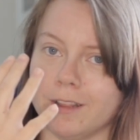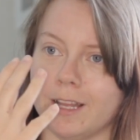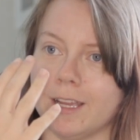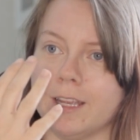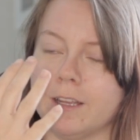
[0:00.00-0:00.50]

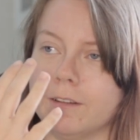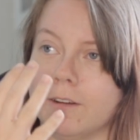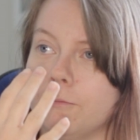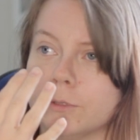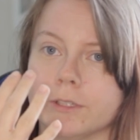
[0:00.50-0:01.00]
like
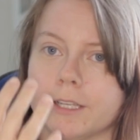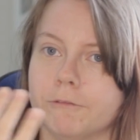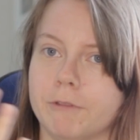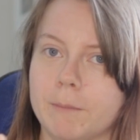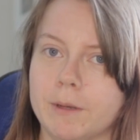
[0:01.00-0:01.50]
almost like
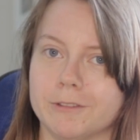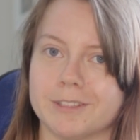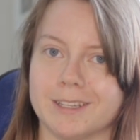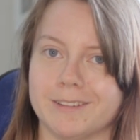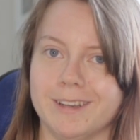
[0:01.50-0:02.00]
a rummy
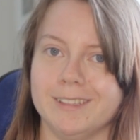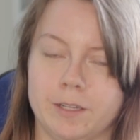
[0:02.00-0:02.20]
nose tetra,